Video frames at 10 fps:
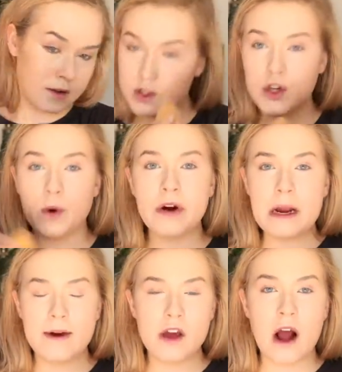Don't worry
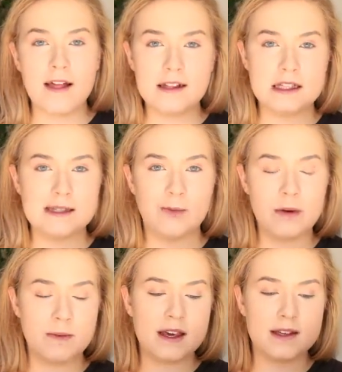about your eyelids at this
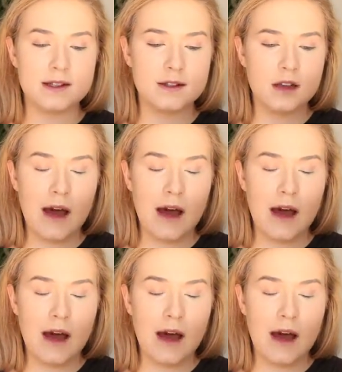point, because